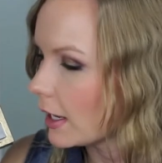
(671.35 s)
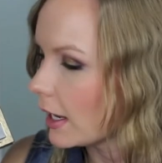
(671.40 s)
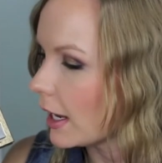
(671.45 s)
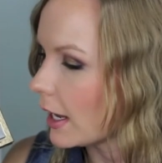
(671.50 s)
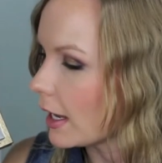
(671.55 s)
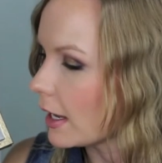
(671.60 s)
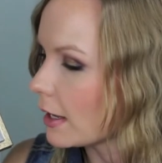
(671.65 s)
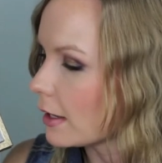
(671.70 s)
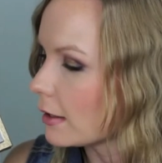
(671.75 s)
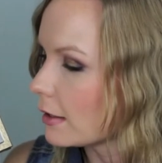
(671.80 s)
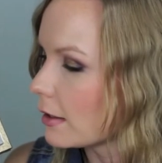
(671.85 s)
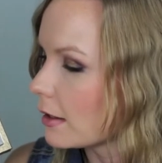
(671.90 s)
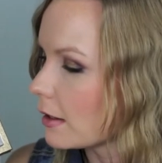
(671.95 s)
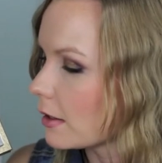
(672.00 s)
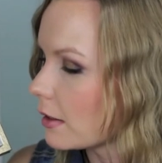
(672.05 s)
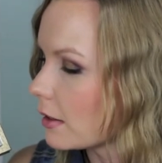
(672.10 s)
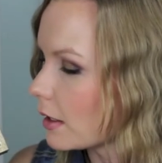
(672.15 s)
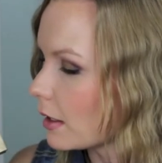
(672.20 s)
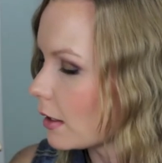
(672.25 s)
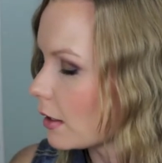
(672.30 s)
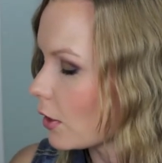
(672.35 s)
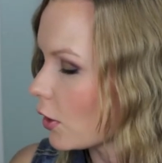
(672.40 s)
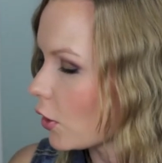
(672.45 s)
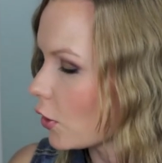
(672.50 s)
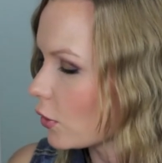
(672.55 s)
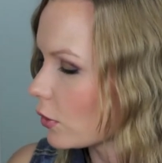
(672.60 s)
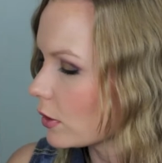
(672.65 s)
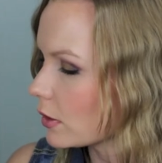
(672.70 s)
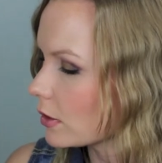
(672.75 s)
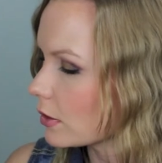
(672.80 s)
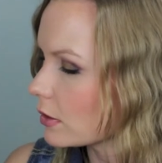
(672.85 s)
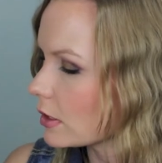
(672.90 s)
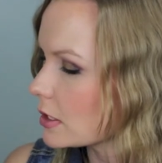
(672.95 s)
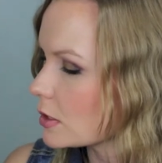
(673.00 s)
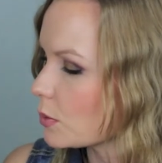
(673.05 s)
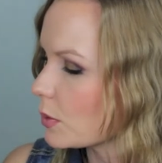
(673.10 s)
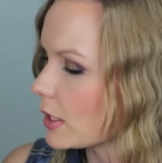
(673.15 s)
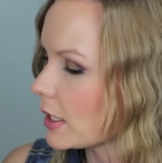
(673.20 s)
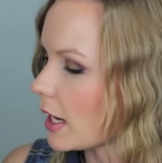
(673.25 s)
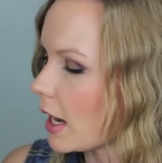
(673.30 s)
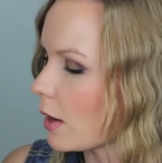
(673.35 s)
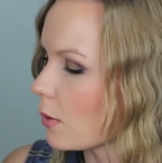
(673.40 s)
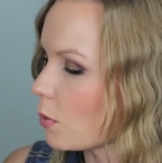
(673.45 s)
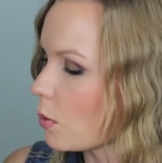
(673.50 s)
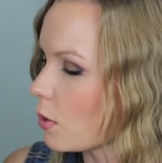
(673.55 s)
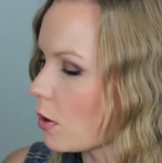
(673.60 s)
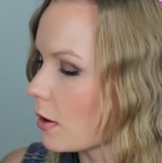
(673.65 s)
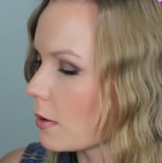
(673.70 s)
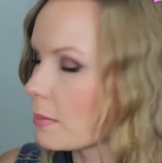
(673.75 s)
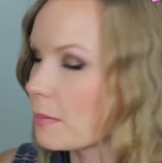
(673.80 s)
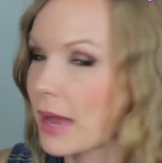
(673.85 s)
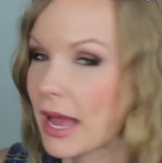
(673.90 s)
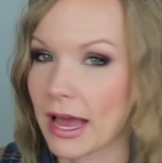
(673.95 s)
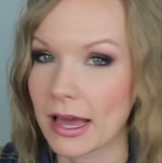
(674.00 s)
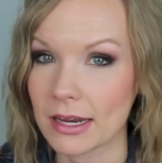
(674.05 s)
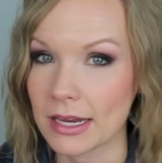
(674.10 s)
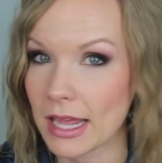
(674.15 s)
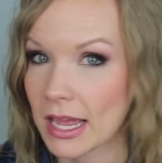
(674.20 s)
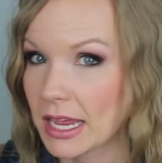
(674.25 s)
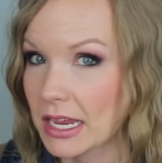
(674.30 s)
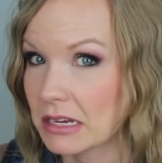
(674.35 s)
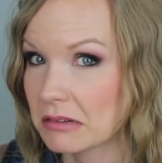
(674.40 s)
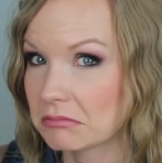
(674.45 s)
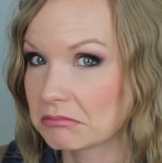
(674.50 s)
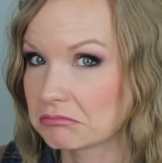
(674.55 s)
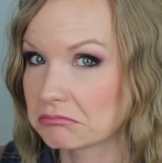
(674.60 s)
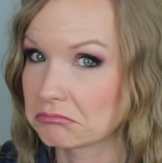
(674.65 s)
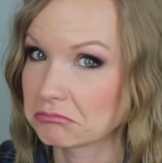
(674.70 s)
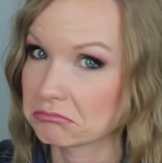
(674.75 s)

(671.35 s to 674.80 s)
And then earlier this week, I wore Bad A